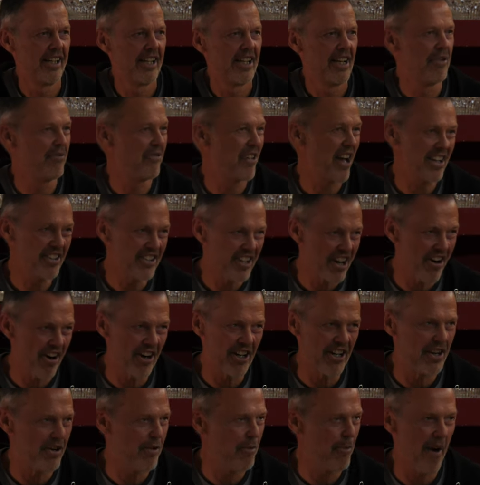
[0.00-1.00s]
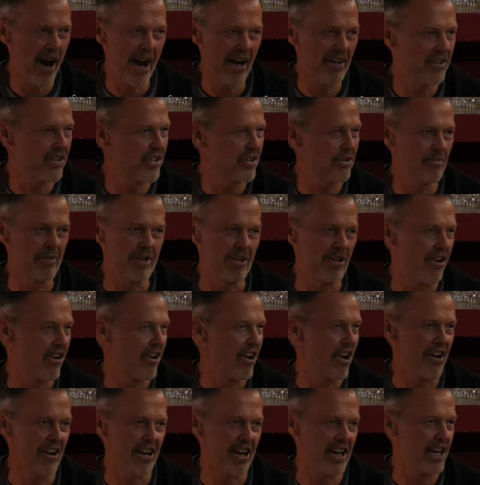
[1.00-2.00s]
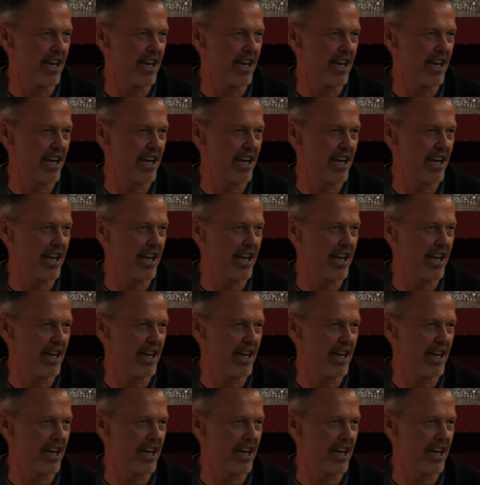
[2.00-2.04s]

If that's our idea of practice, we're not going